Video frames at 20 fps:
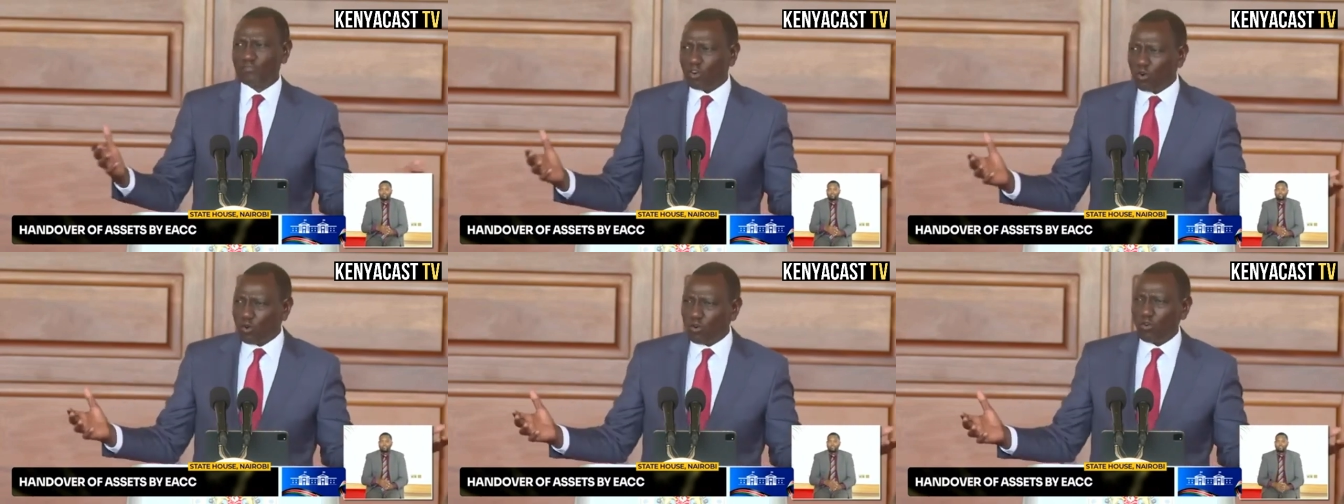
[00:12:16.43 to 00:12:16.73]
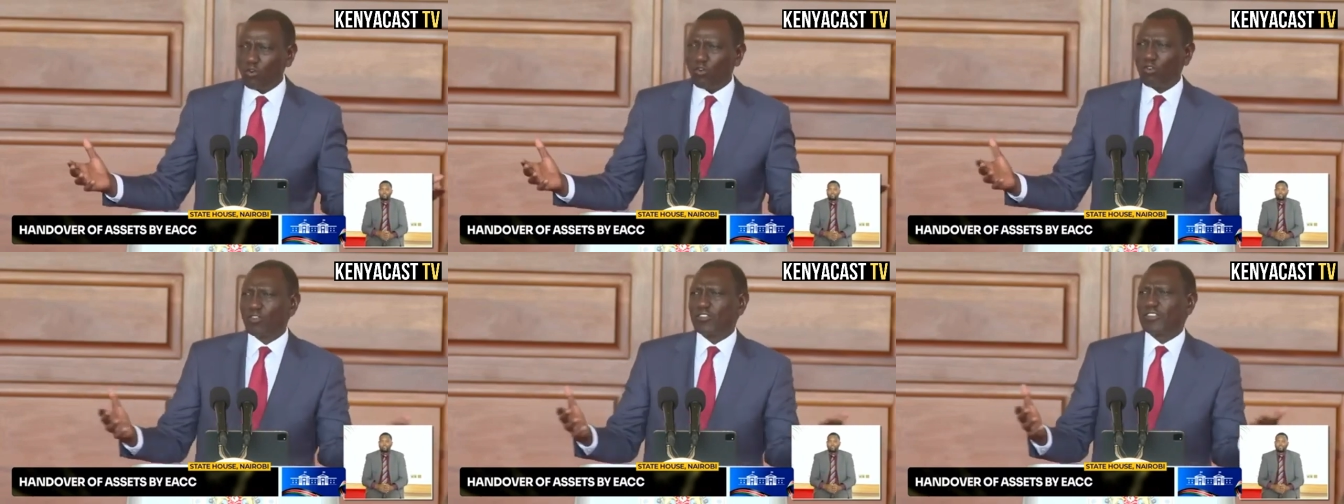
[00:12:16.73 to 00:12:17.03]

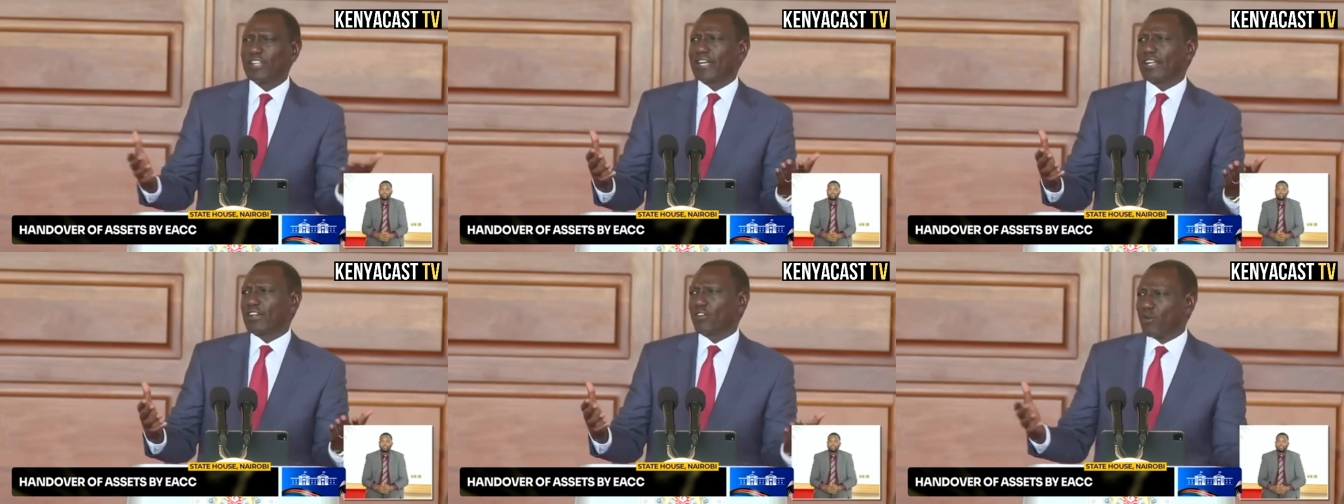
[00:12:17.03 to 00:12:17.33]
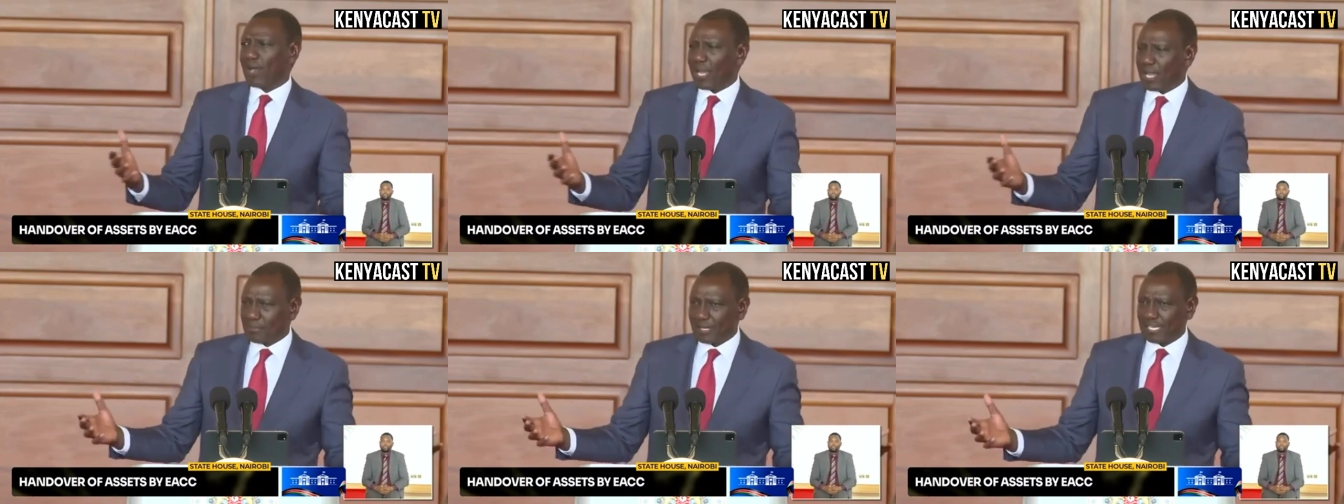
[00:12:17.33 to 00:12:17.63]
all the
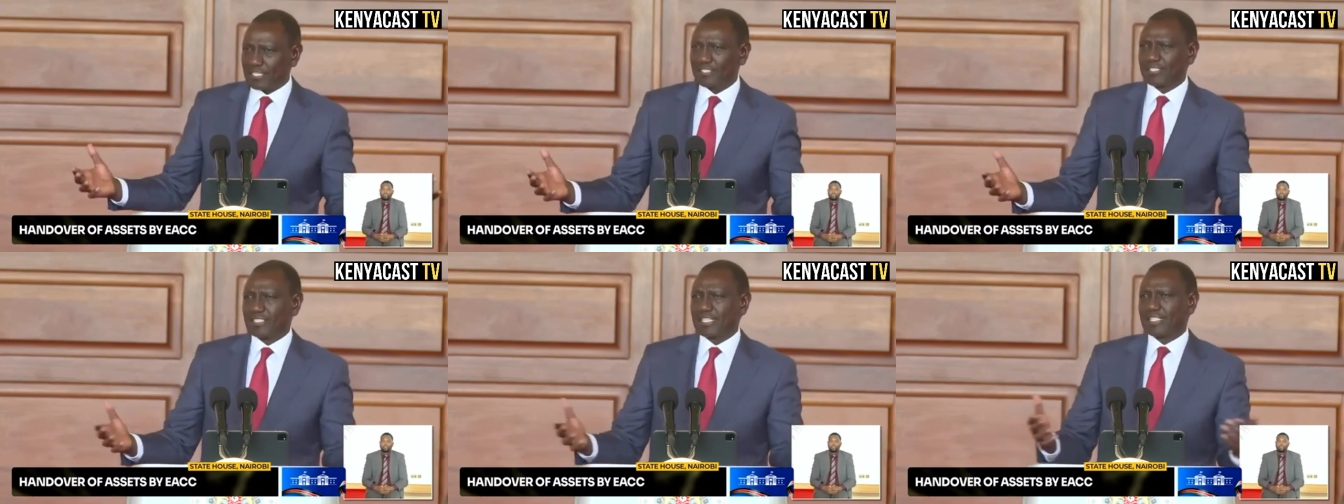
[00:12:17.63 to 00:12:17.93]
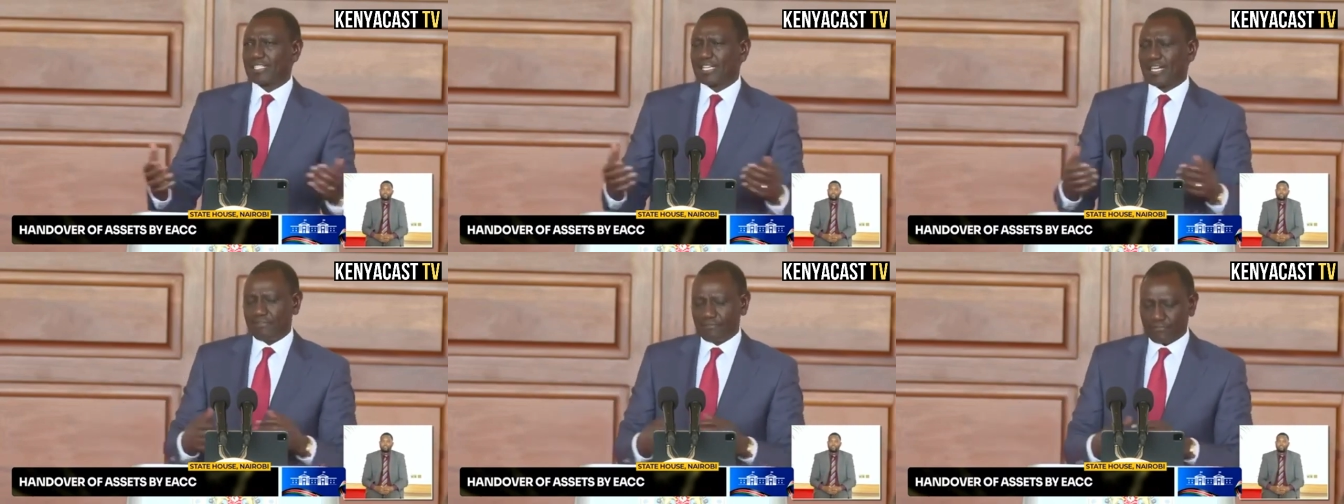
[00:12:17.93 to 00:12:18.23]
requirements that
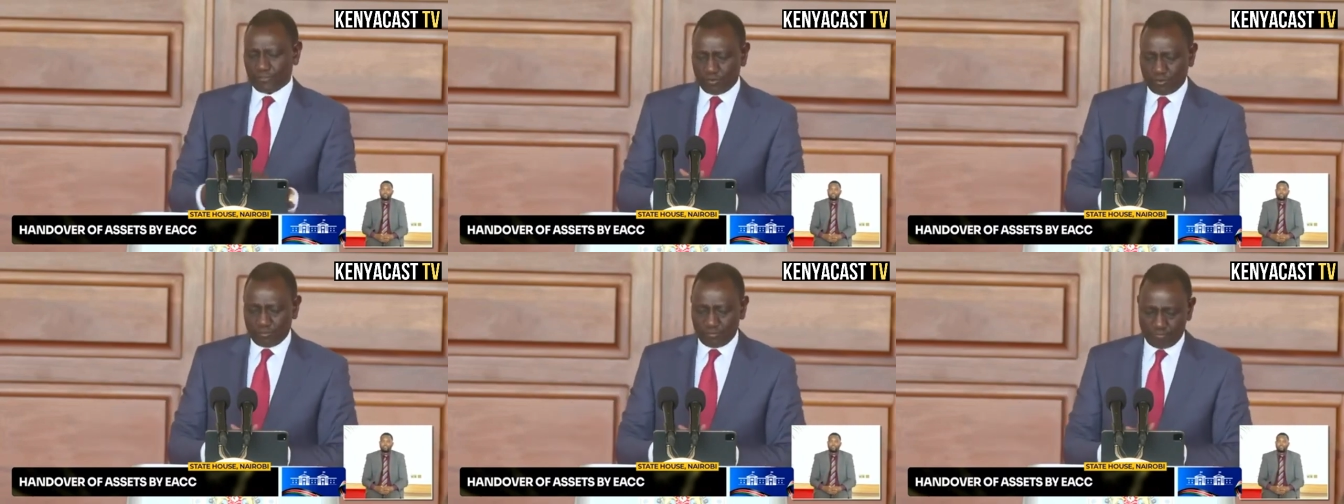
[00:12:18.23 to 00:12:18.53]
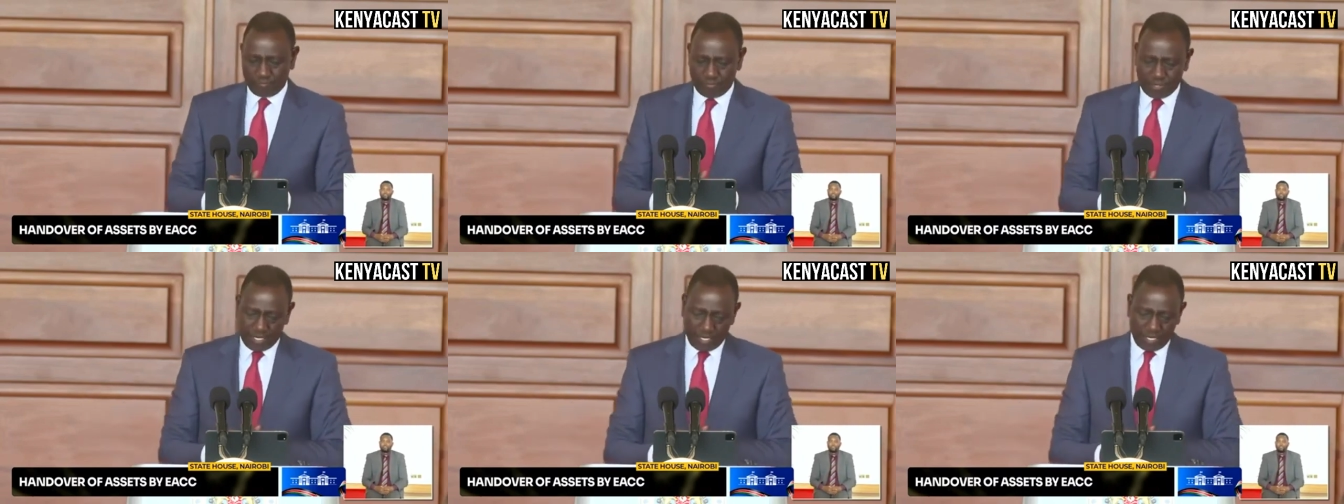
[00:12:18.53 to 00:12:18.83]
come from
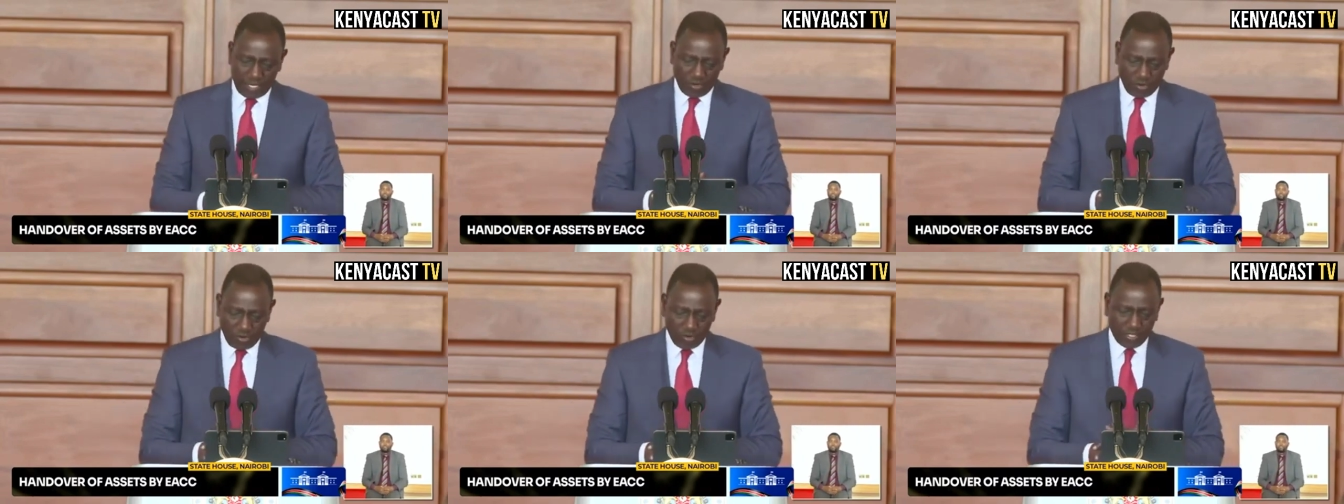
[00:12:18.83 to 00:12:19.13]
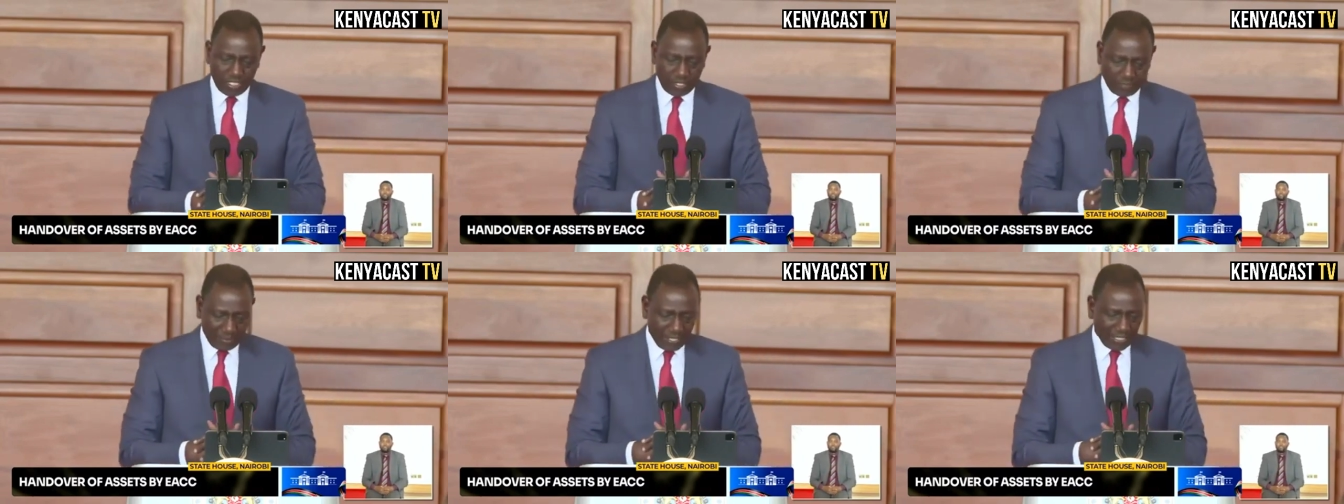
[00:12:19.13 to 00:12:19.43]
all
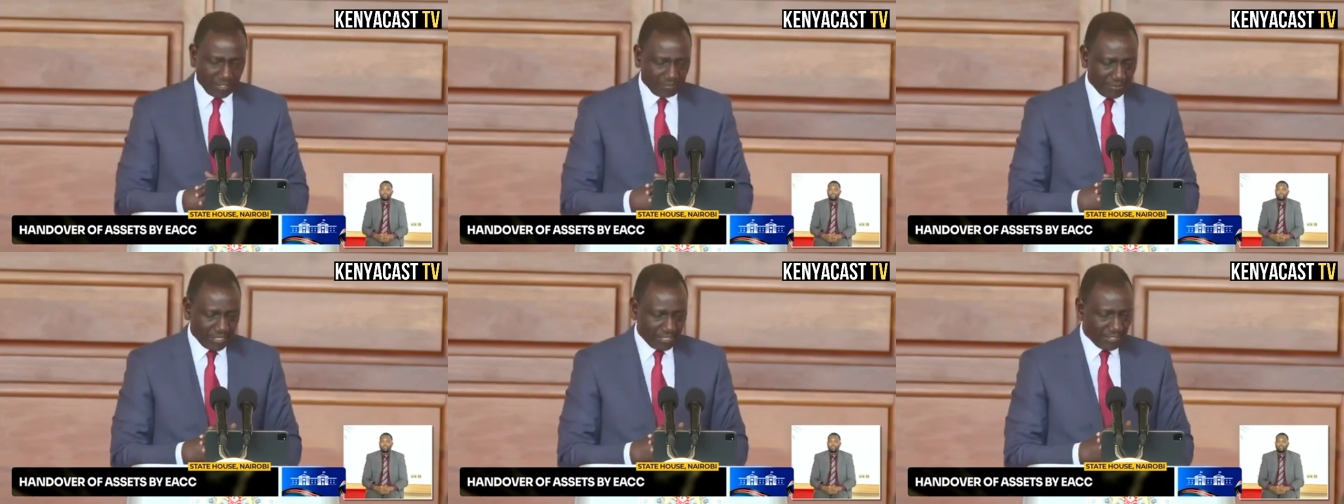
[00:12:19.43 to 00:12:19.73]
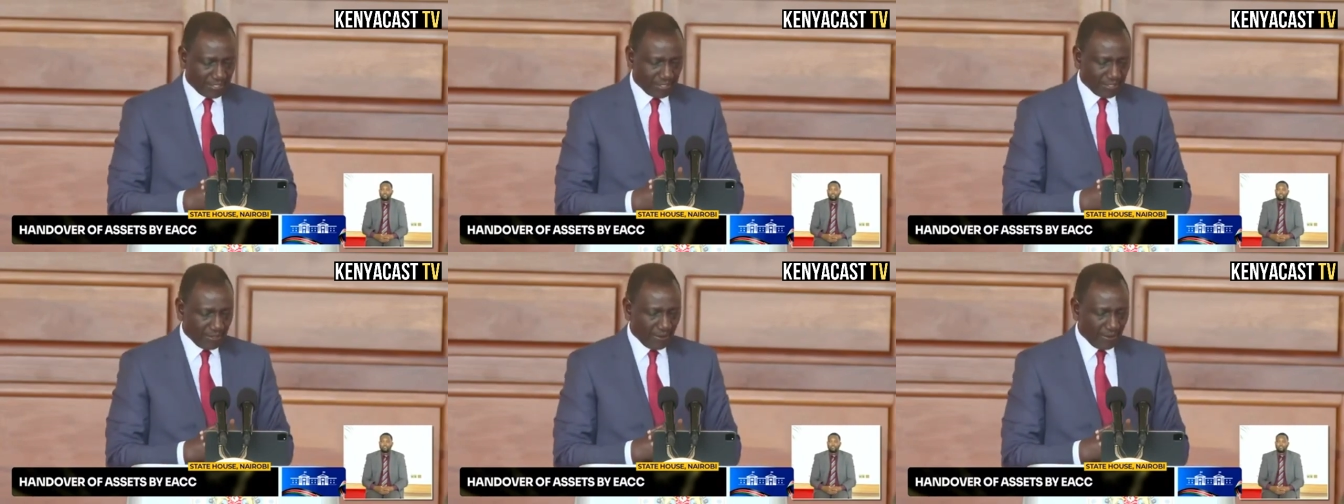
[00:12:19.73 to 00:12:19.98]
departments.